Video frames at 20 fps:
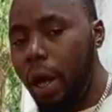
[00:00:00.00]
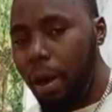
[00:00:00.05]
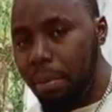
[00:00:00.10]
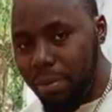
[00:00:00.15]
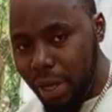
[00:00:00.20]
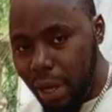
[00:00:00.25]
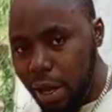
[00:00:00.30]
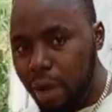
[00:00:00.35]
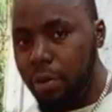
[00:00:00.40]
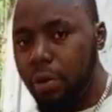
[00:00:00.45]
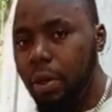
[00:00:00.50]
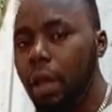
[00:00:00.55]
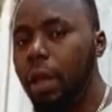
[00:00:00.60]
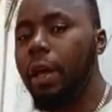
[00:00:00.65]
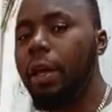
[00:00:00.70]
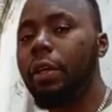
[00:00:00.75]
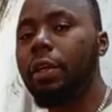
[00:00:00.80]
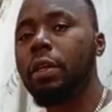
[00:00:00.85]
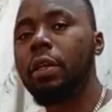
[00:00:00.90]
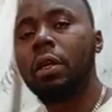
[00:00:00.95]
calm down
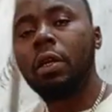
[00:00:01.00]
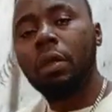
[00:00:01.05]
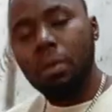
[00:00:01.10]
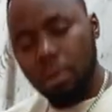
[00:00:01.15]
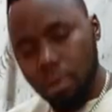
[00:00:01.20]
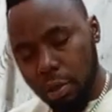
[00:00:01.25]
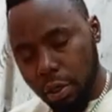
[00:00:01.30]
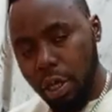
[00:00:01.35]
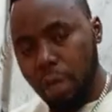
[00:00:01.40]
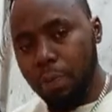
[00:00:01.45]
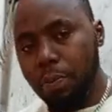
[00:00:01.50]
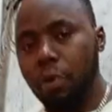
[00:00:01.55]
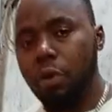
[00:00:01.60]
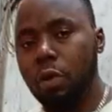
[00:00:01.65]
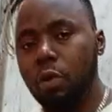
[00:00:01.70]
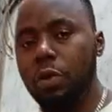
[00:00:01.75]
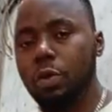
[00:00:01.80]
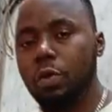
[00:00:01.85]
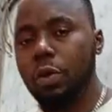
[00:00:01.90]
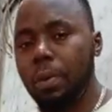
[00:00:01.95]
and keep
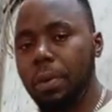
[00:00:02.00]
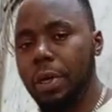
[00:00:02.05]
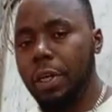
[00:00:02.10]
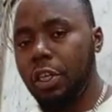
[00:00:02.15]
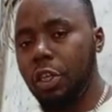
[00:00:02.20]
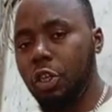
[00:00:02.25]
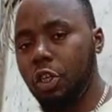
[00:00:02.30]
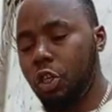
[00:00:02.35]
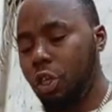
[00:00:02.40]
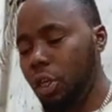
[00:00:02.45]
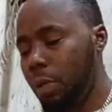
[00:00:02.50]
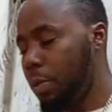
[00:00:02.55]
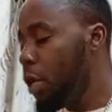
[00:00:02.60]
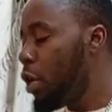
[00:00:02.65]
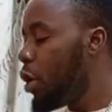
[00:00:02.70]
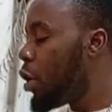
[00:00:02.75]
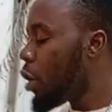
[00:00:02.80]
on with your relationship.